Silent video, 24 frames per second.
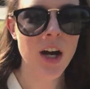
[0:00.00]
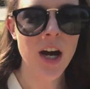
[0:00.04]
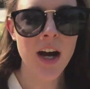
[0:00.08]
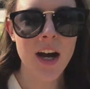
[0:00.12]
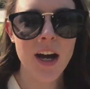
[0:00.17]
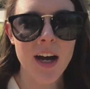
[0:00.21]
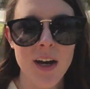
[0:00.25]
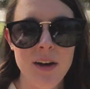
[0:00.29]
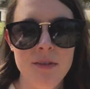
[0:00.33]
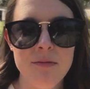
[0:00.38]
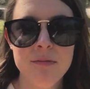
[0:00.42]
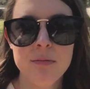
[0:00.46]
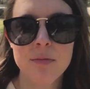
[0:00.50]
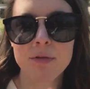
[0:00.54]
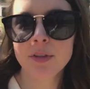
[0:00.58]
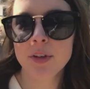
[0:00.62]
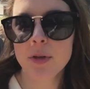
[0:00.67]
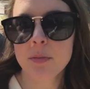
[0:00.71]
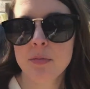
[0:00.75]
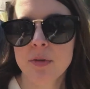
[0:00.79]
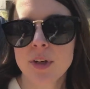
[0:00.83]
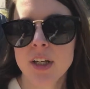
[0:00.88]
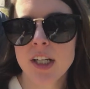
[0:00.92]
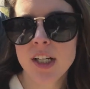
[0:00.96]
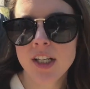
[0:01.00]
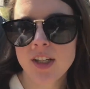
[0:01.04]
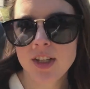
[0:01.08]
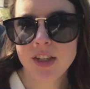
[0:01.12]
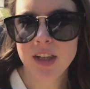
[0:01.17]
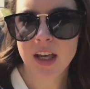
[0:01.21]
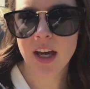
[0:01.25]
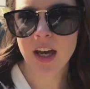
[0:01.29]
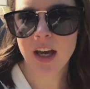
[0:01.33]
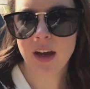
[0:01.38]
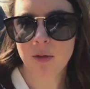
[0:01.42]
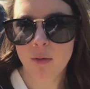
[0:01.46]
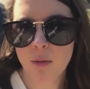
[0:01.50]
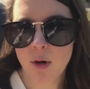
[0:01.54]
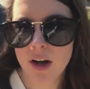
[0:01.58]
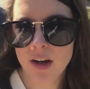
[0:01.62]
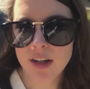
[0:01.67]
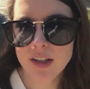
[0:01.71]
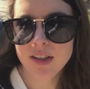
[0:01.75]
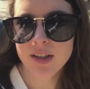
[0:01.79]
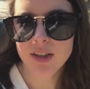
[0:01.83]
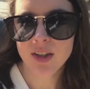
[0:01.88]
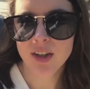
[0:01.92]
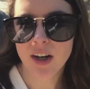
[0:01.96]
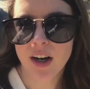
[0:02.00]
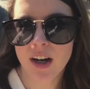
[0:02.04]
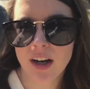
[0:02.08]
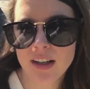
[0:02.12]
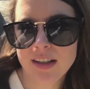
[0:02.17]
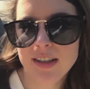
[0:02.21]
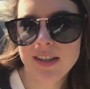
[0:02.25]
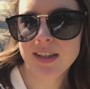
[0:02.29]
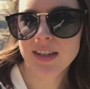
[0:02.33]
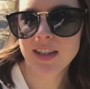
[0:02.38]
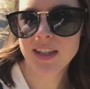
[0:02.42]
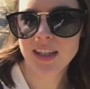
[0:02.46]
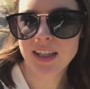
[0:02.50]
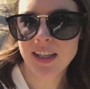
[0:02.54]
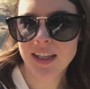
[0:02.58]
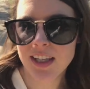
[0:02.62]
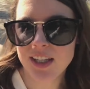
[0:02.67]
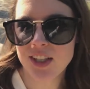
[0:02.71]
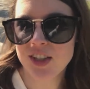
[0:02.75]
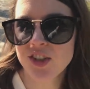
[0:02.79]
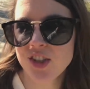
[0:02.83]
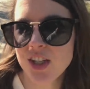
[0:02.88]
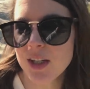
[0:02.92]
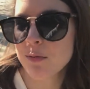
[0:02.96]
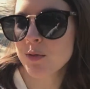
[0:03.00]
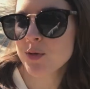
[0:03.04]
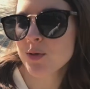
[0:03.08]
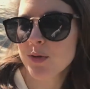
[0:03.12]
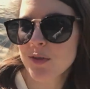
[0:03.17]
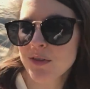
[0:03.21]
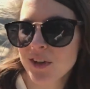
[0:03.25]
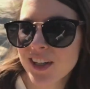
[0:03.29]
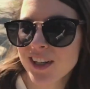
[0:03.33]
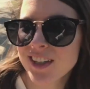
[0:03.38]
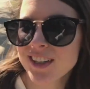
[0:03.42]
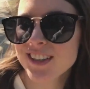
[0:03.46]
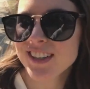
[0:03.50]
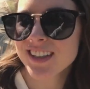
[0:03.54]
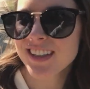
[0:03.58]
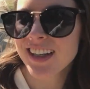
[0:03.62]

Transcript: um, footbridge that walks across the James River.